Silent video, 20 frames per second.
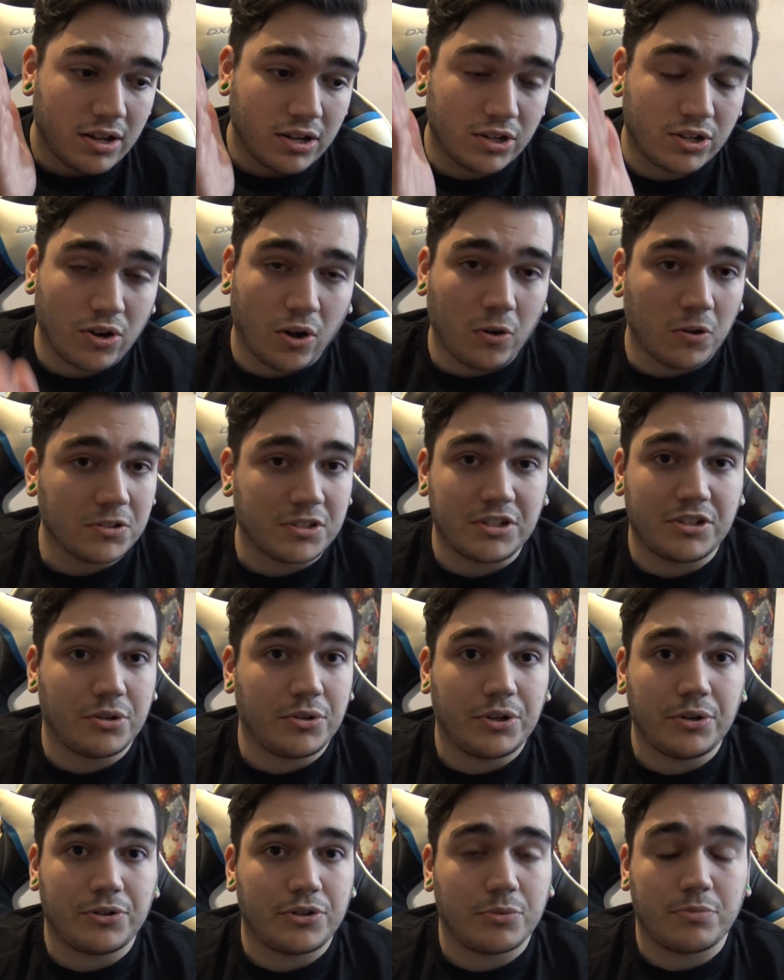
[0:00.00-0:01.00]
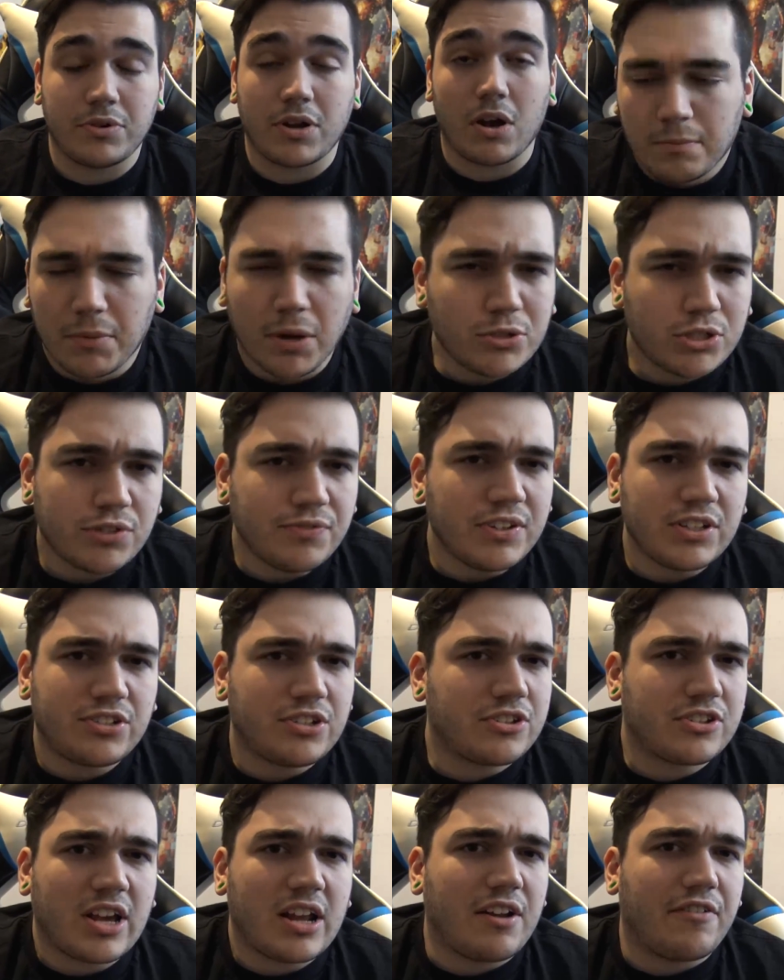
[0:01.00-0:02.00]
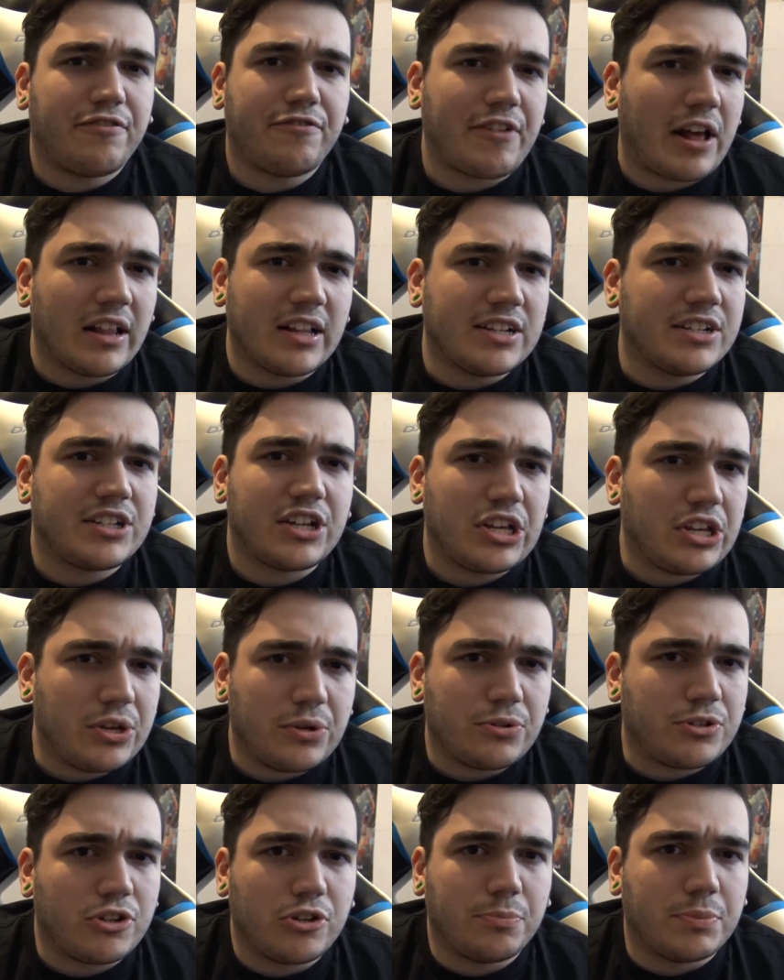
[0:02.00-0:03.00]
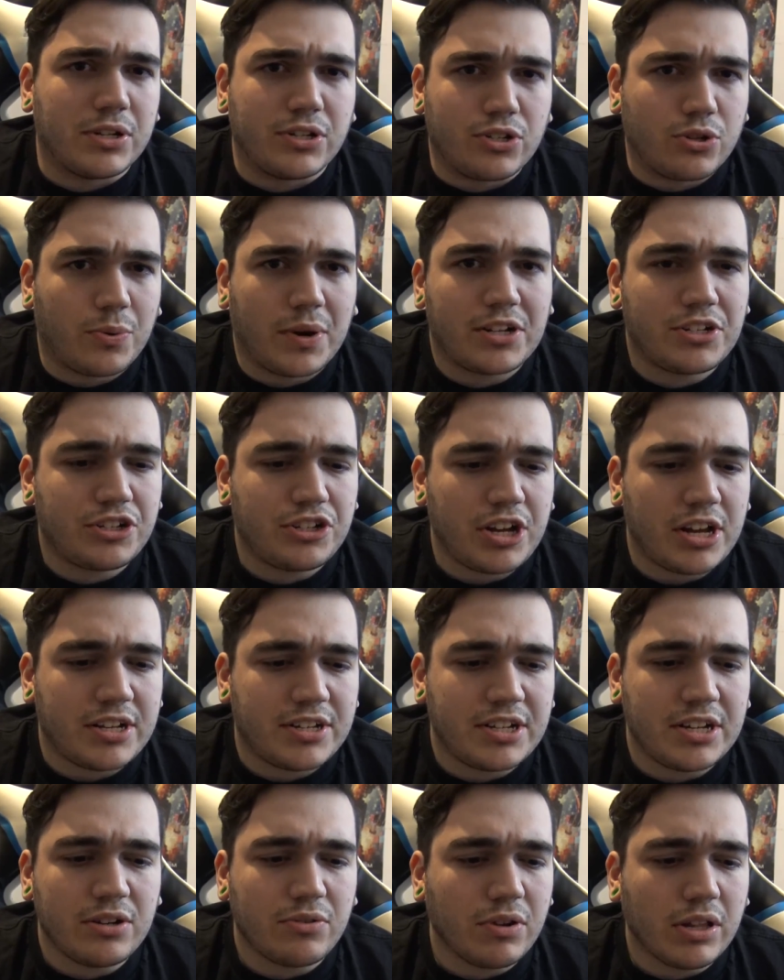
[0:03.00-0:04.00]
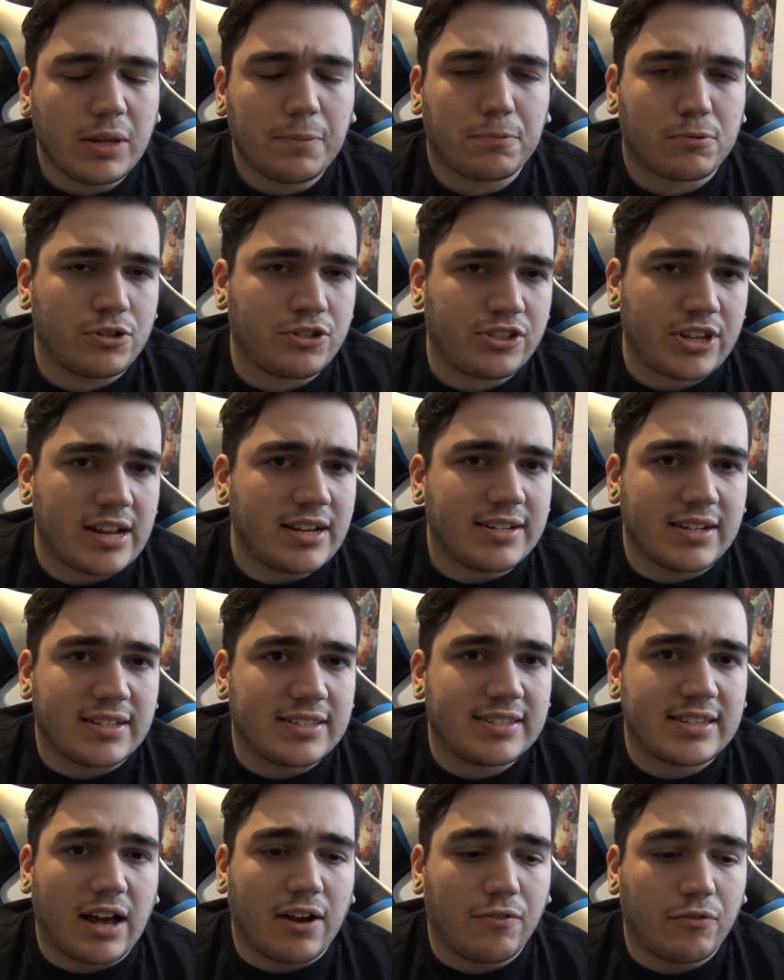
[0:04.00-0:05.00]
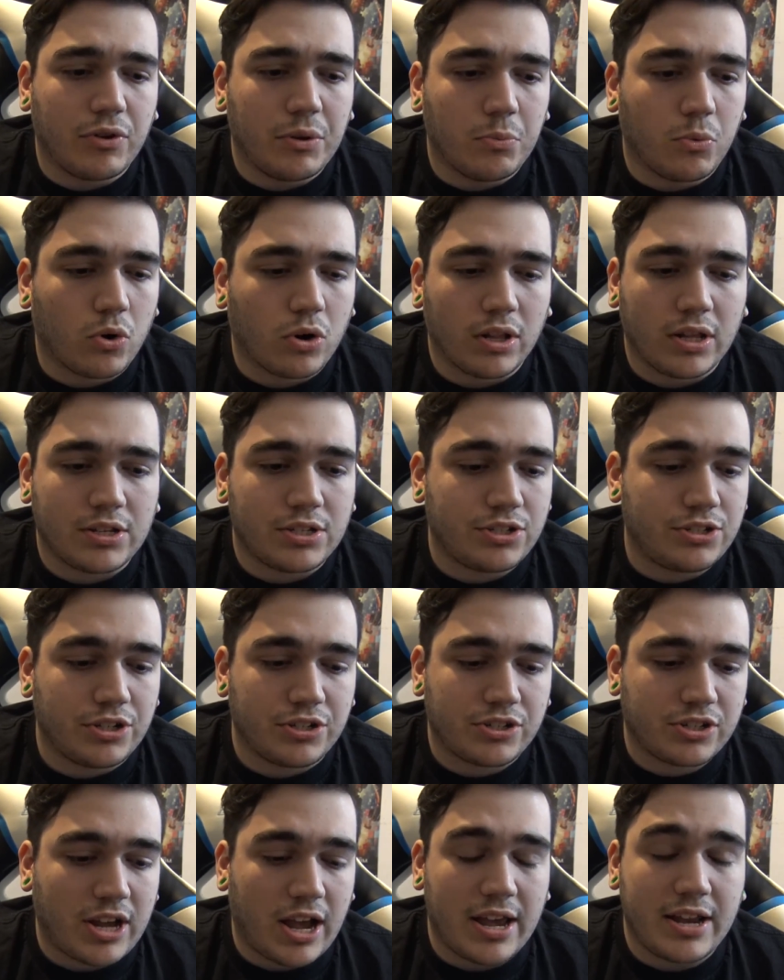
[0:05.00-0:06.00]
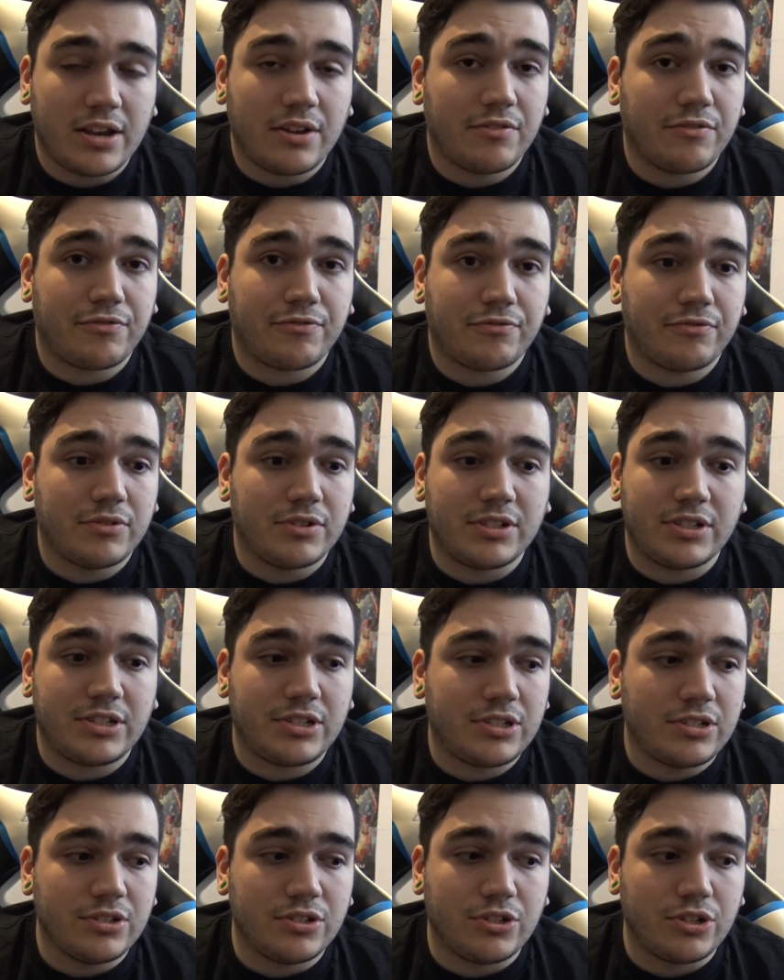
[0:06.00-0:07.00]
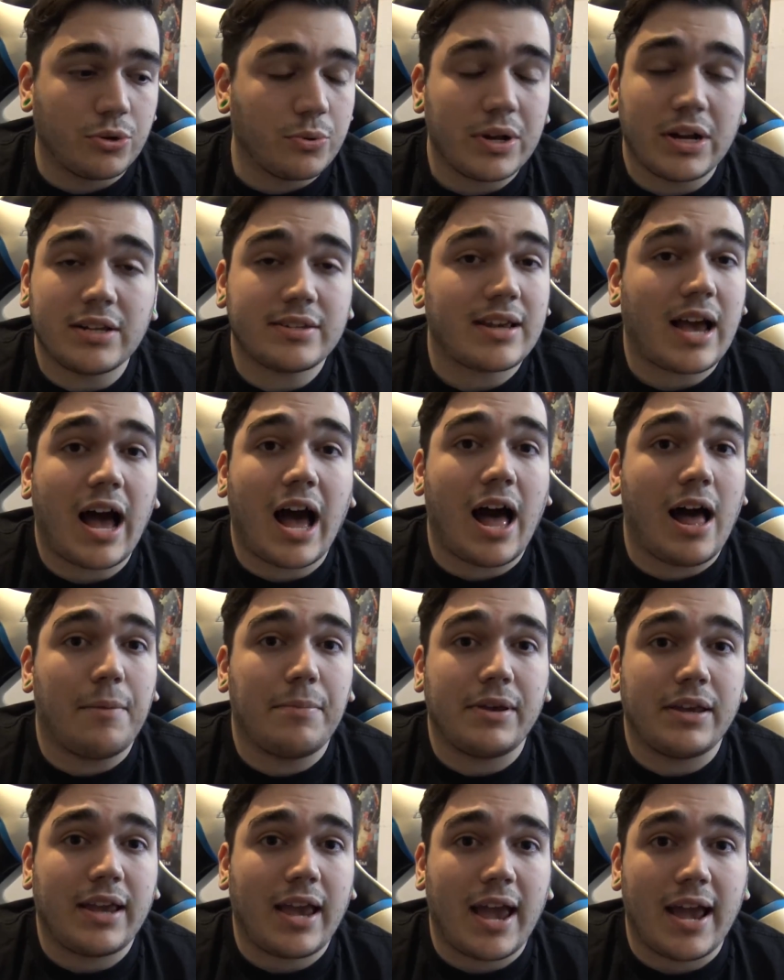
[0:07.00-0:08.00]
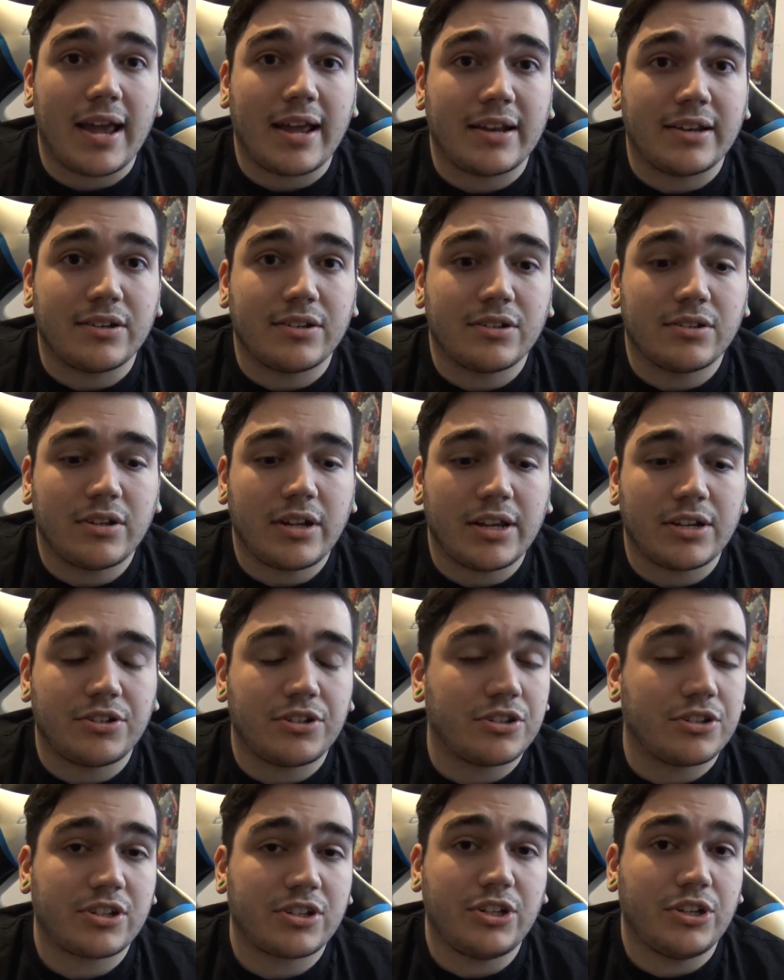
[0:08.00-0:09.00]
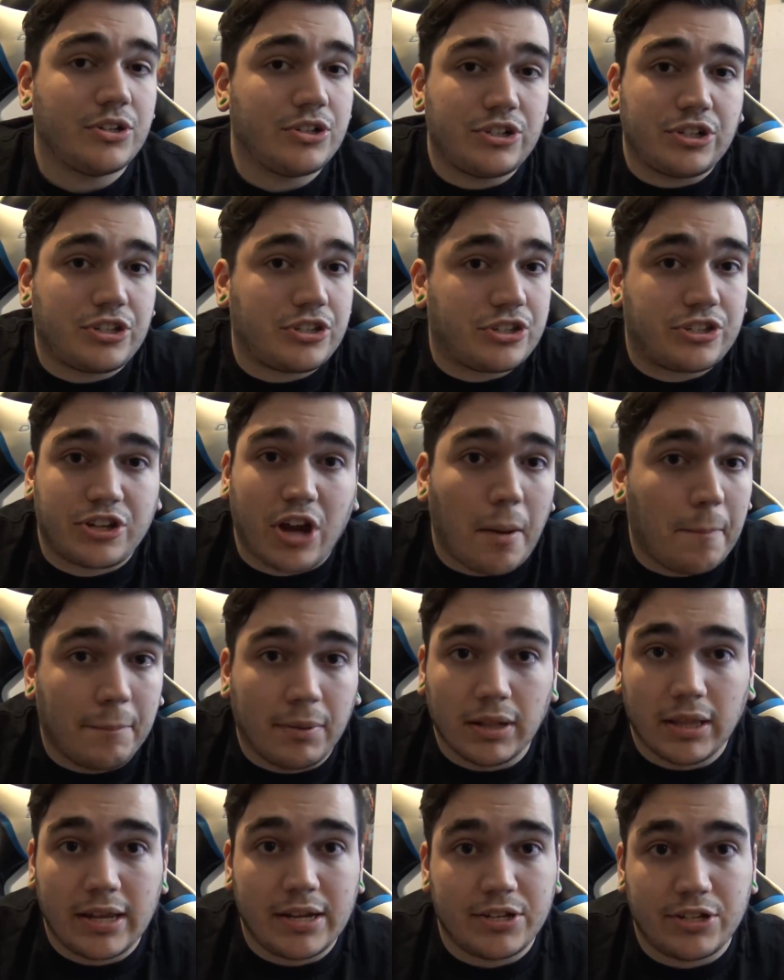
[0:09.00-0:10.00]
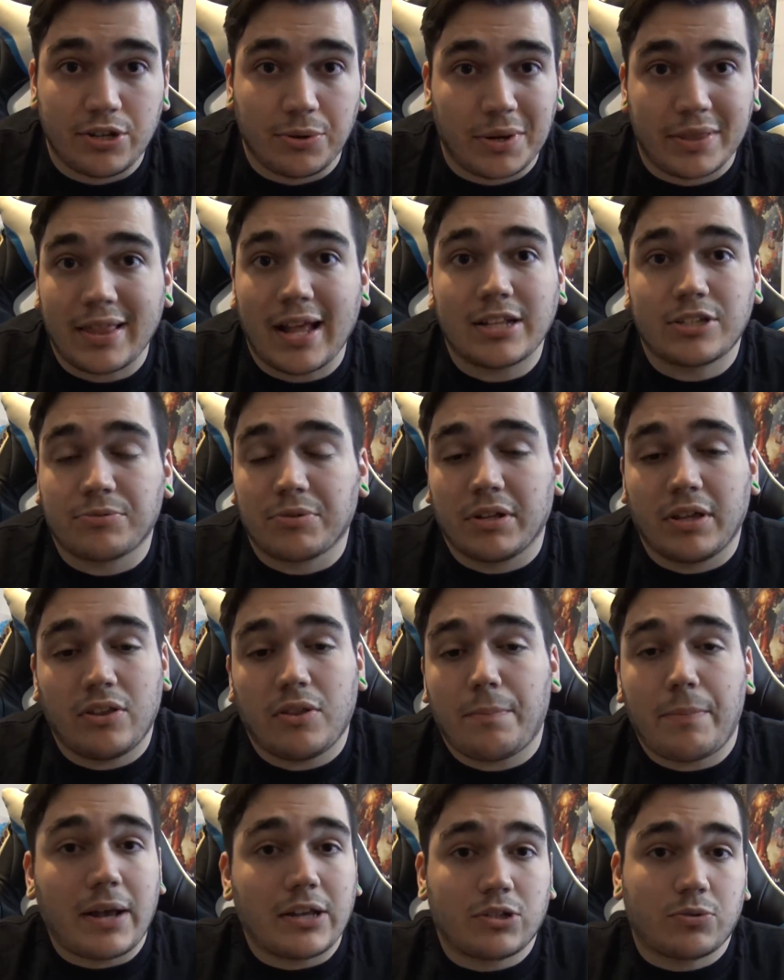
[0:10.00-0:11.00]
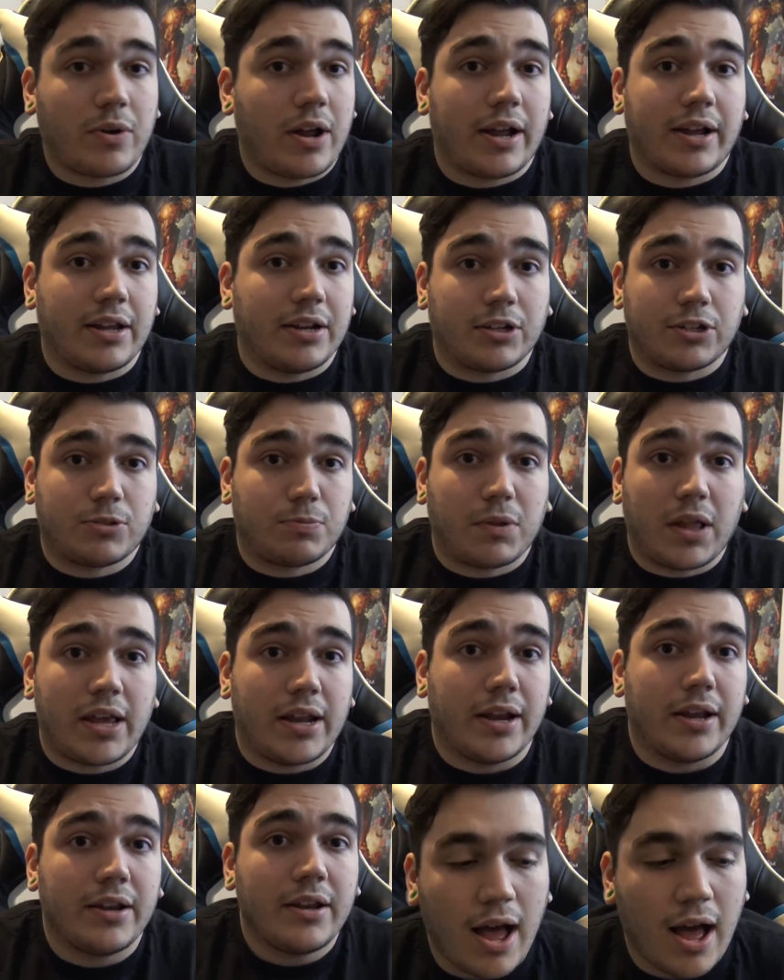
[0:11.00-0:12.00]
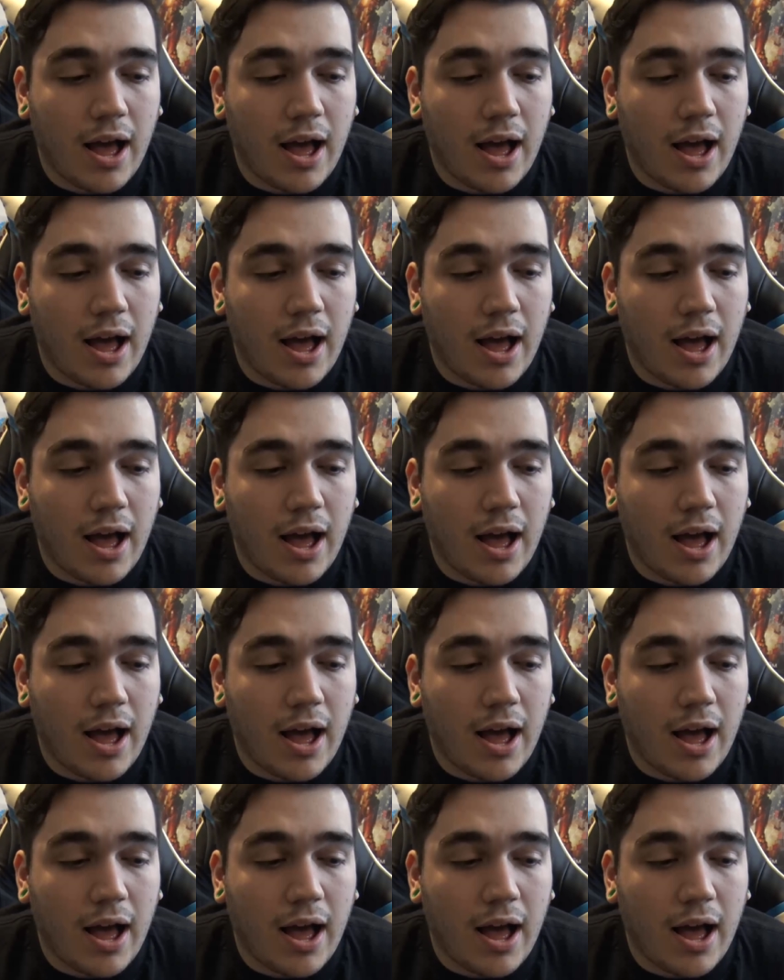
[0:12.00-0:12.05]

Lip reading: goal to do YouTube. No. Most of us just kind of fell into YouTube and Twitch. It didn't really present itself. We more or less just kind of do it as a hobby, and you just stumble into it. That's really the best way I can explain it.